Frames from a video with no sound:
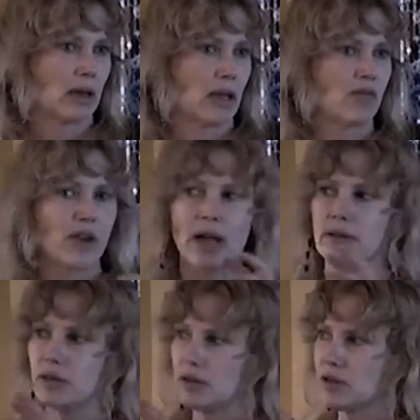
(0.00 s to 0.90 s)
He
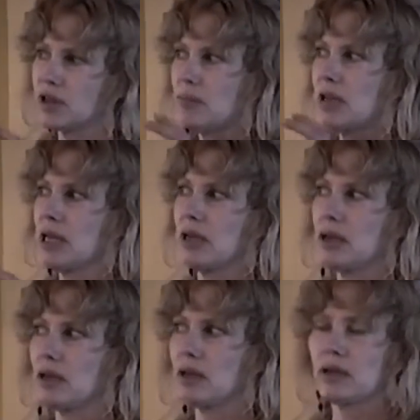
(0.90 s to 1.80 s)
felt somebody
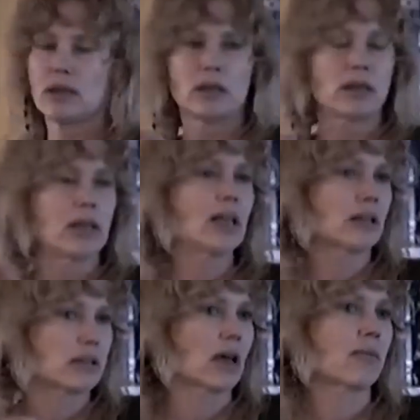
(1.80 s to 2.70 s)

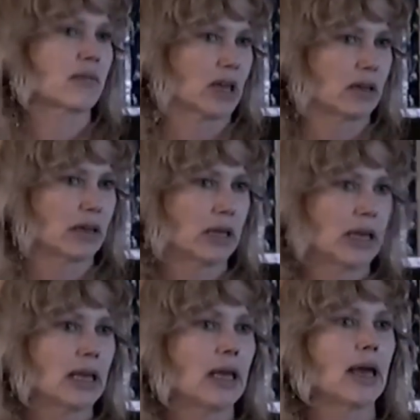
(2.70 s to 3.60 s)
needed something.
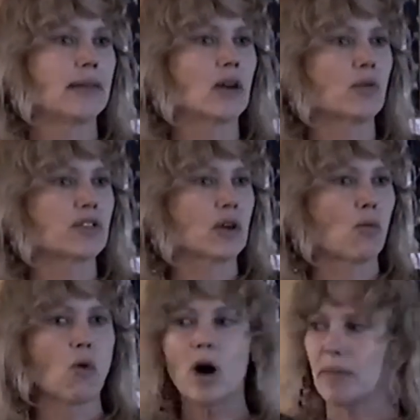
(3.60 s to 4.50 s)
And there was a
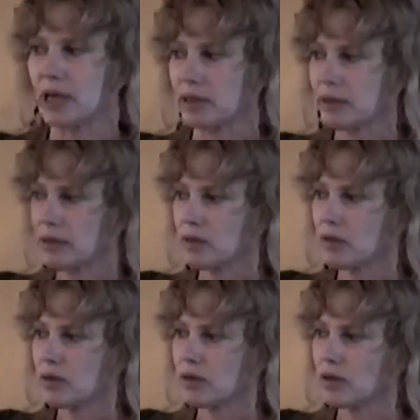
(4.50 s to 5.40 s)
woman
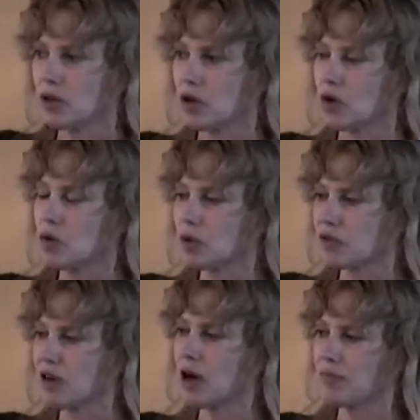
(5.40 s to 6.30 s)
you know, who was
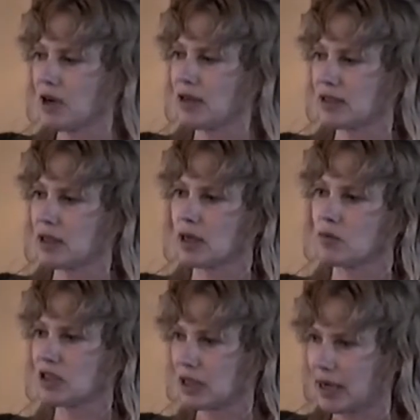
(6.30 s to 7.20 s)
very, very sick and
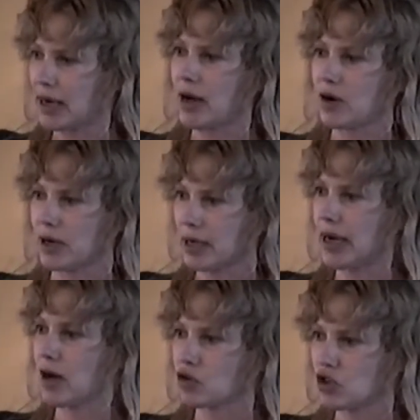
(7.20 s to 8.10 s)
was laid out on a
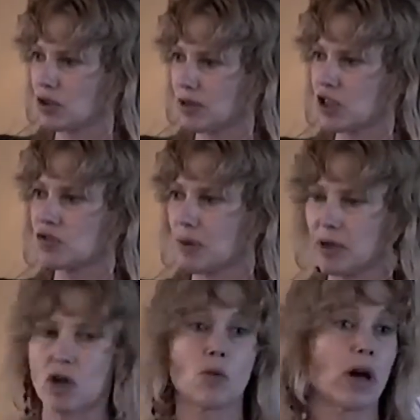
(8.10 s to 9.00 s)
couch. This is from
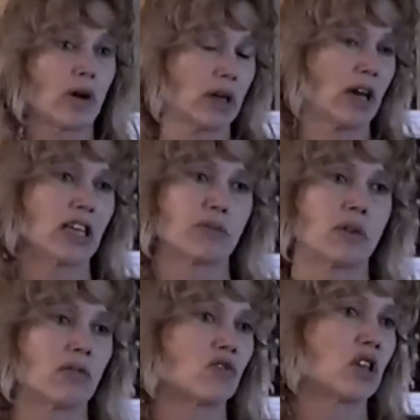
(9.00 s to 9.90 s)
the Aquarian
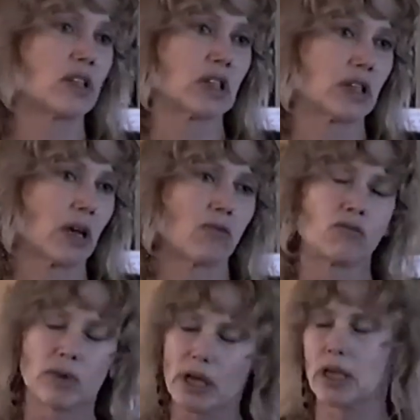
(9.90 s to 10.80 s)
Gospel of Jesus. I
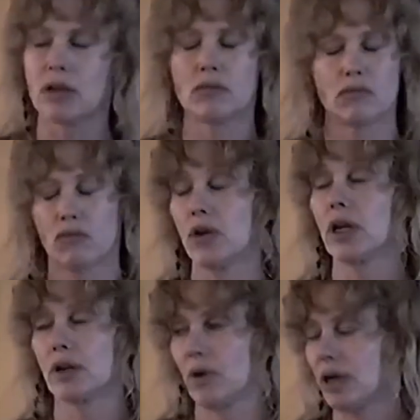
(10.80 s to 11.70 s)
really,
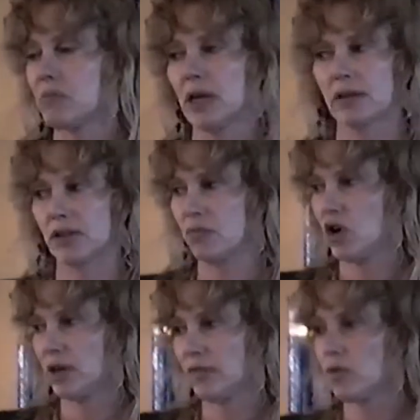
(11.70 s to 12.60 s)
really recommend this
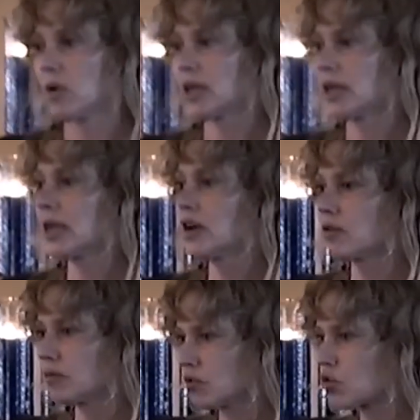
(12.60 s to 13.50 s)
book if you want to
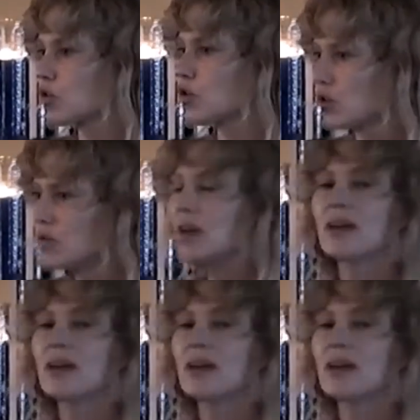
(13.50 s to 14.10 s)
hear true